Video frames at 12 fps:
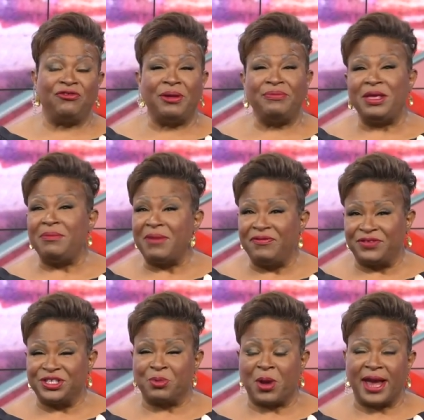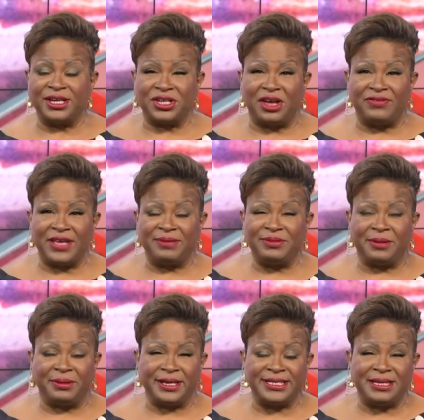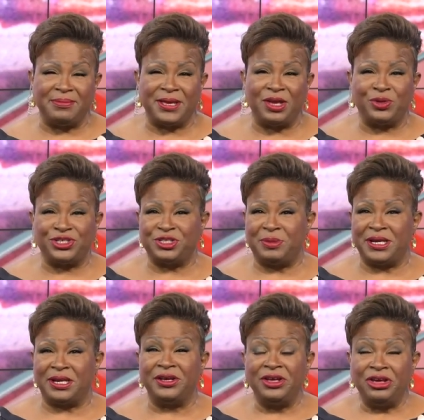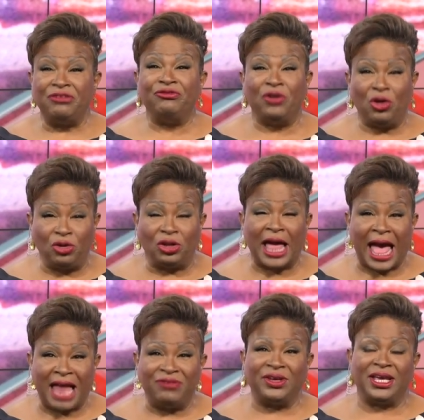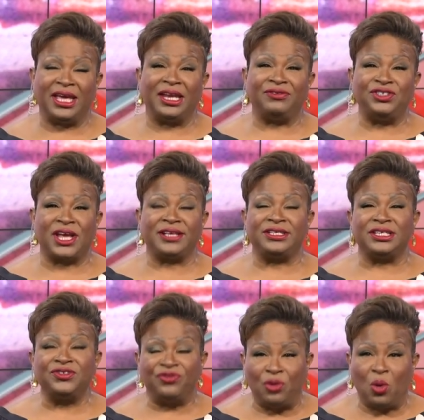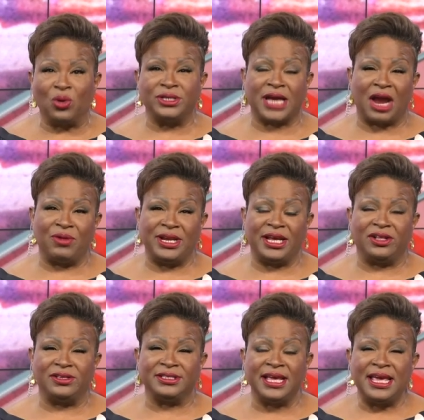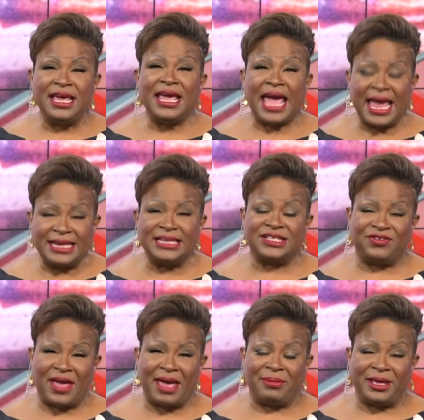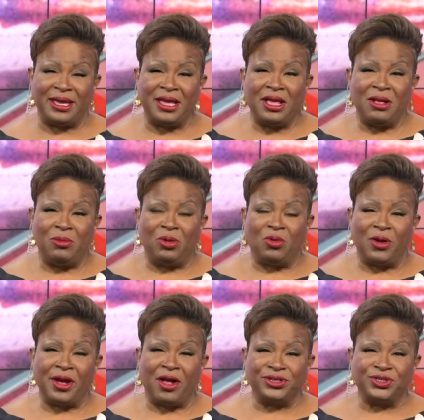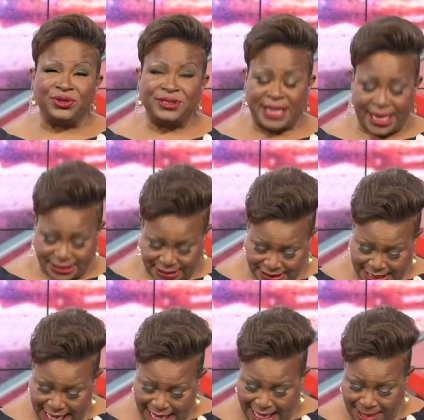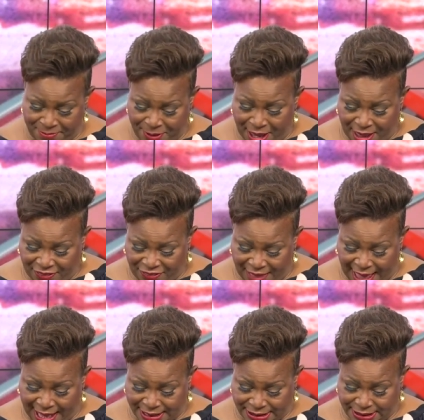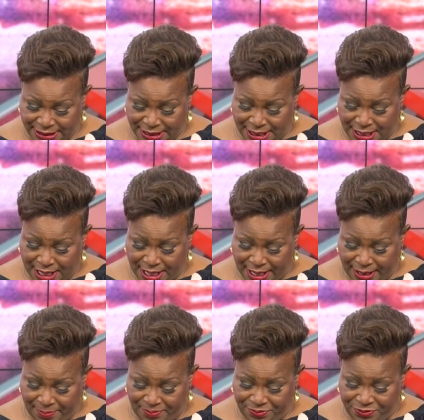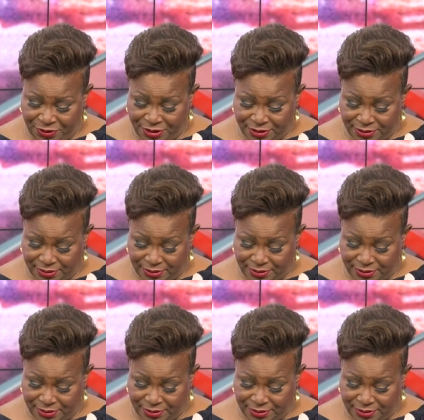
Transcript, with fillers: from the Memphis branch of the NAACP, which has been a vocal advocate of justice for Tyre Nichols and his family. Mulroy also said today that the